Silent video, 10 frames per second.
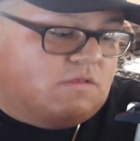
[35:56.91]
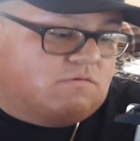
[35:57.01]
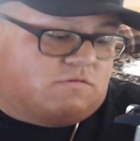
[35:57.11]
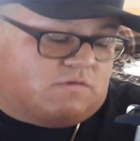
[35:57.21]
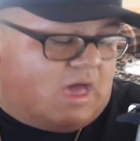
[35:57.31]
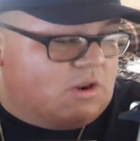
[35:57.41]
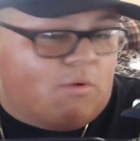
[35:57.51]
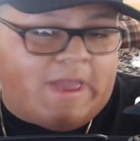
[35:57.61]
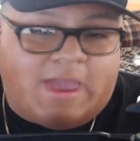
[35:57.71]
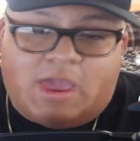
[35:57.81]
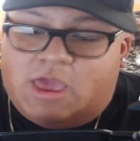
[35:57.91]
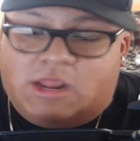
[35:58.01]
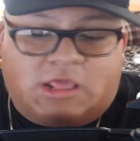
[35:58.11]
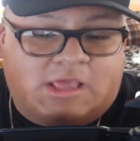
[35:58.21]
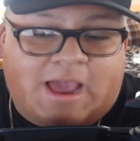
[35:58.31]
sign away
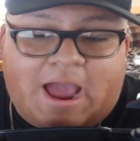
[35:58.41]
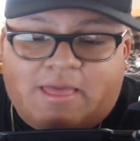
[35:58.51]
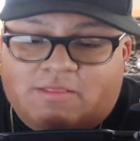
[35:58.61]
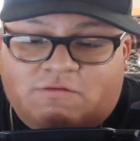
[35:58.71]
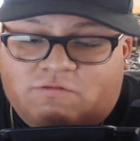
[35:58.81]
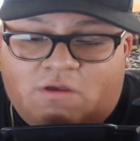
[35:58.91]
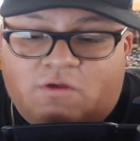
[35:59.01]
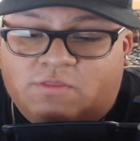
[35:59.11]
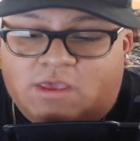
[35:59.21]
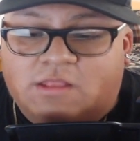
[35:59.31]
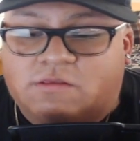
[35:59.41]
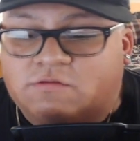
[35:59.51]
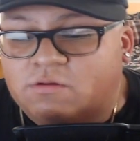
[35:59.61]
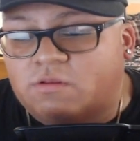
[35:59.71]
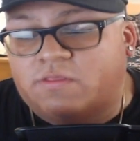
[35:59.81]
any guy that they see on the indies here and